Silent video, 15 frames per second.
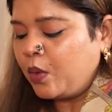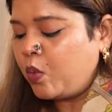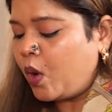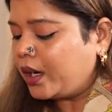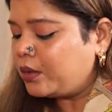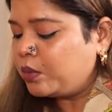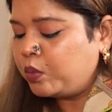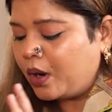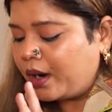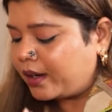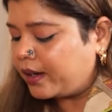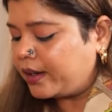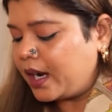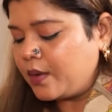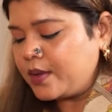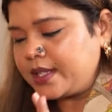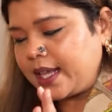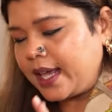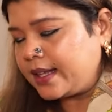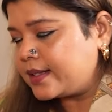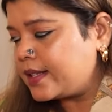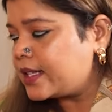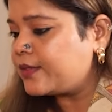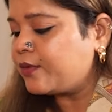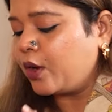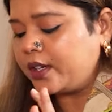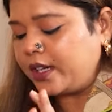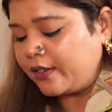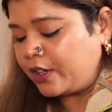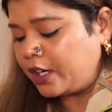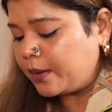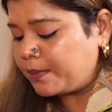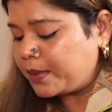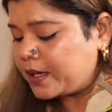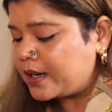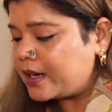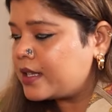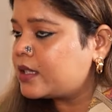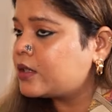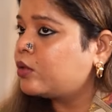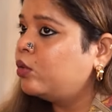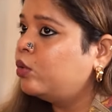what workarounds exist for developers